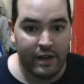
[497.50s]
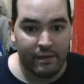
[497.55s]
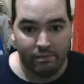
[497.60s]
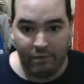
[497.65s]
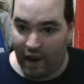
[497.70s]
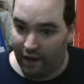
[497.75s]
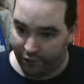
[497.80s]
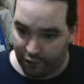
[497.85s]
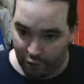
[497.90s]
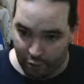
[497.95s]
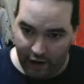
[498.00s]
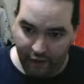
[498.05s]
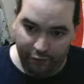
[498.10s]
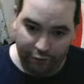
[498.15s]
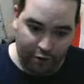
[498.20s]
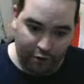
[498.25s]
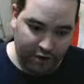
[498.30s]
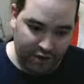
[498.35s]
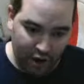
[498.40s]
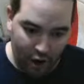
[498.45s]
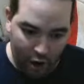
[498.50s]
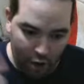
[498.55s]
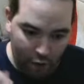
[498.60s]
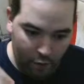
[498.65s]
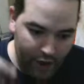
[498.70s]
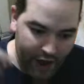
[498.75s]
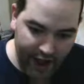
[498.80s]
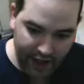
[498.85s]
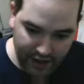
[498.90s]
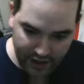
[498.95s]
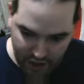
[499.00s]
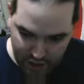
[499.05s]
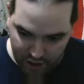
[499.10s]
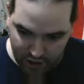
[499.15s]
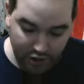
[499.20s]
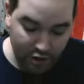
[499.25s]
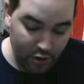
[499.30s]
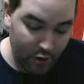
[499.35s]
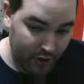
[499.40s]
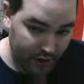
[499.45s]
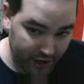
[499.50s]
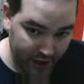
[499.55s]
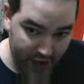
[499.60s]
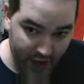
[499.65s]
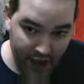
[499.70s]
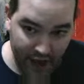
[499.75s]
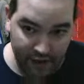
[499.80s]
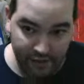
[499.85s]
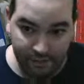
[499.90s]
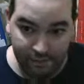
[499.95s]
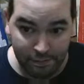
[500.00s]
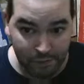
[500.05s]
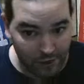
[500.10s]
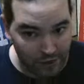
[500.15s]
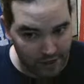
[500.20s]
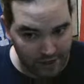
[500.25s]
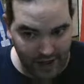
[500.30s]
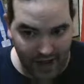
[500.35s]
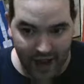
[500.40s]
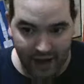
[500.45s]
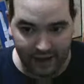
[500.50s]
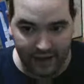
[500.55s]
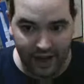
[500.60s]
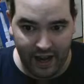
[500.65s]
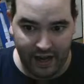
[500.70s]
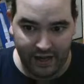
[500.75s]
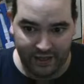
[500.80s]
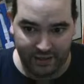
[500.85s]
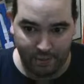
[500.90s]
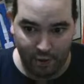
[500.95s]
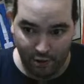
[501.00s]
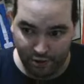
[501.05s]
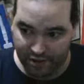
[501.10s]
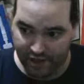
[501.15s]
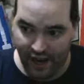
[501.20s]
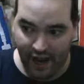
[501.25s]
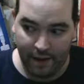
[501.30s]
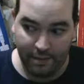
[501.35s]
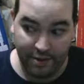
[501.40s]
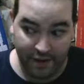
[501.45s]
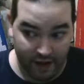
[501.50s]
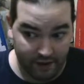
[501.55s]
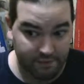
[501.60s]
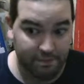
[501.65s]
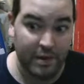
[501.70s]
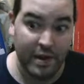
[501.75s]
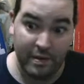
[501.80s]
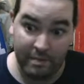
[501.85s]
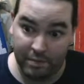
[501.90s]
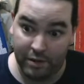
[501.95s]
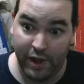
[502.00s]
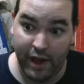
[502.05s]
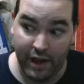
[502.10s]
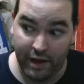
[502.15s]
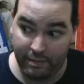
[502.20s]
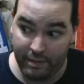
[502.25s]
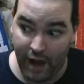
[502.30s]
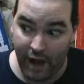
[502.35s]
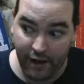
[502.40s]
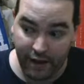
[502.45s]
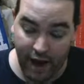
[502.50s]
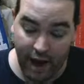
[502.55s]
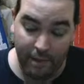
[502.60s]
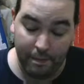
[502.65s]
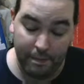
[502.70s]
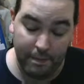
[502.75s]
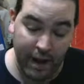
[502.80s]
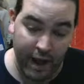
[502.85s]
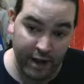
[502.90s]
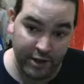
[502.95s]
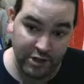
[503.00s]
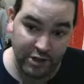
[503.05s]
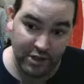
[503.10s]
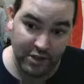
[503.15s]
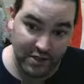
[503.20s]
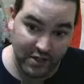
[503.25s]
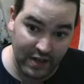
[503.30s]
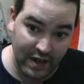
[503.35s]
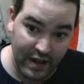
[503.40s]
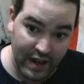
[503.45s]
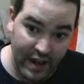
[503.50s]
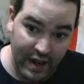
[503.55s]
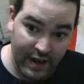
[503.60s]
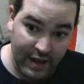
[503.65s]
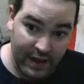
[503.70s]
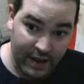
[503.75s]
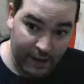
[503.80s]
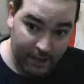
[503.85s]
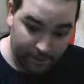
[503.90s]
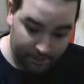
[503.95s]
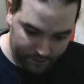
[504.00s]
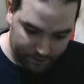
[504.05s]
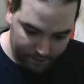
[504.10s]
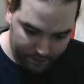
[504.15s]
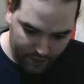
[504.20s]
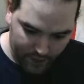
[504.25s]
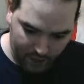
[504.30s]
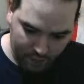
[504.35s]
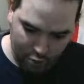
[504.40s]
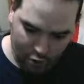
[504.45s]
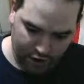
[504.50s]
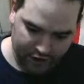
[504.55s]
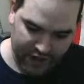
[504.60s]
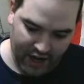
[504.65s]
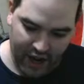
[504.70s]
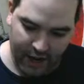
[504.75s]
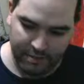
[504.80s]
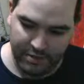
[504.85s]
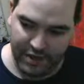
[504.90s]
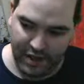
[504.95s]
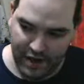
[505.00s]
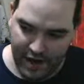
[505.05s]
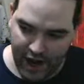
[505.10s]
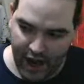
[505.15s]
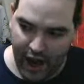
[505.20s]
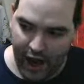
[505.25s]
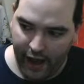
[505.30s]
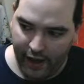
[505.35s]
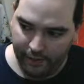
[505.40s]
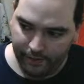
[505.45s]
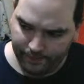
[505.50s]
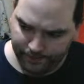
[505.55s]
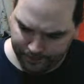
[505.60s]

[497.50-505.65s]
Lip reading: You have to wait for it to go away, and then you could do it again. But in that case, most times I've been playing my comp matches, more times than not,